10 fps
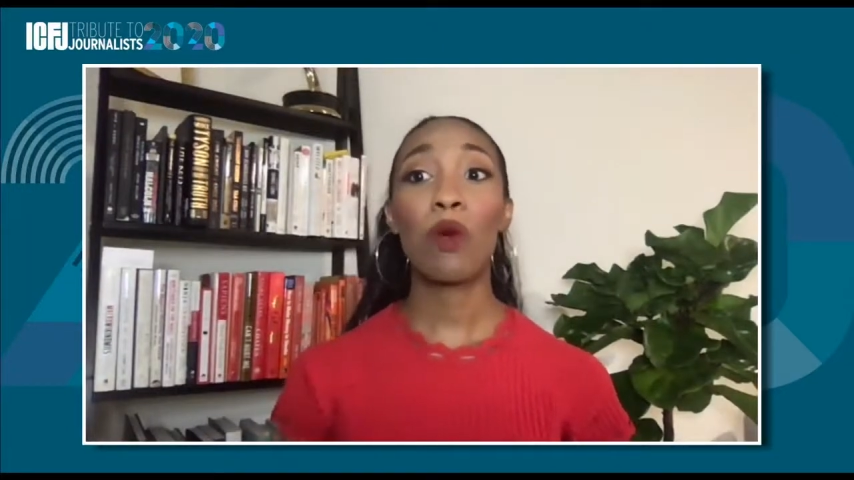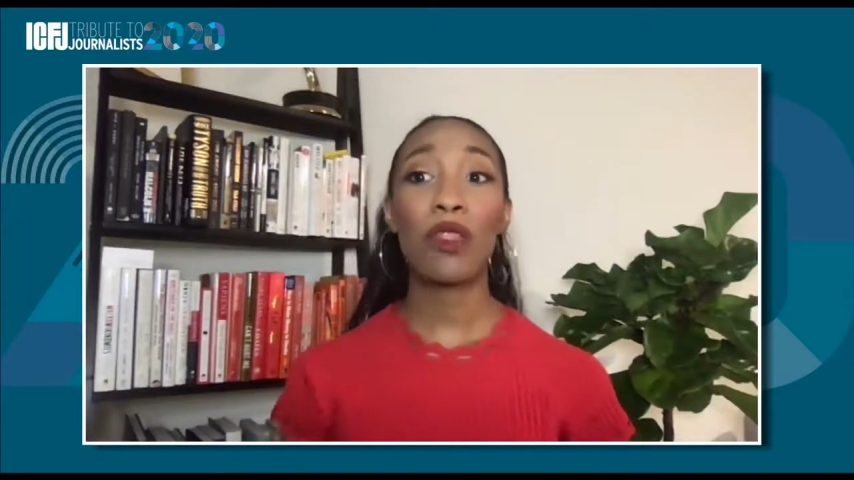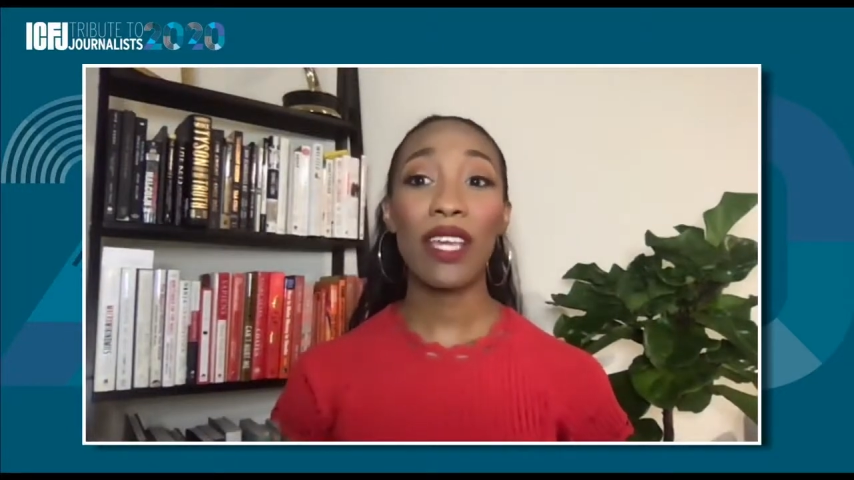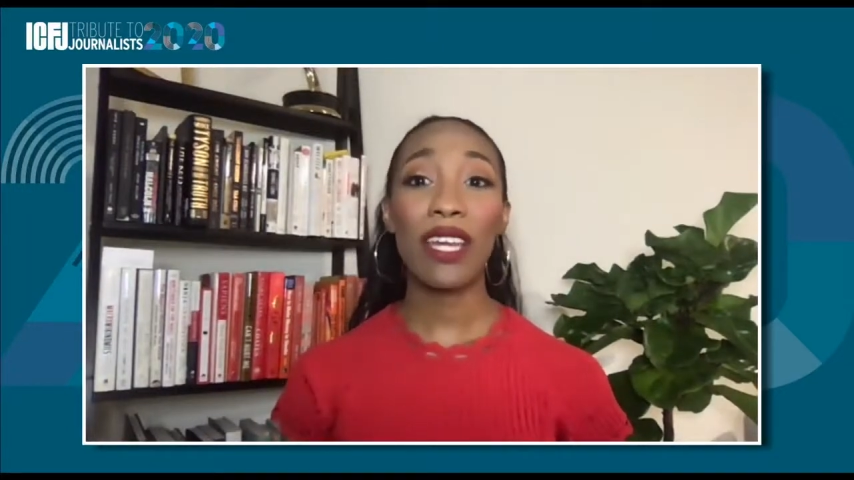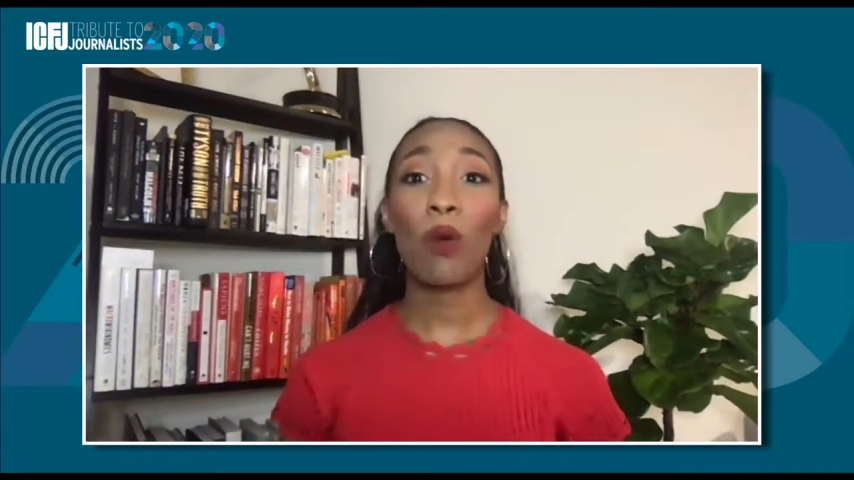
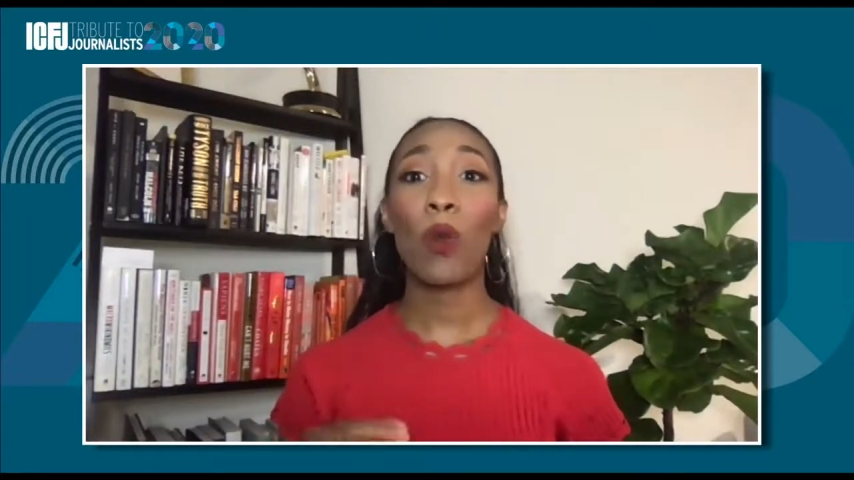more than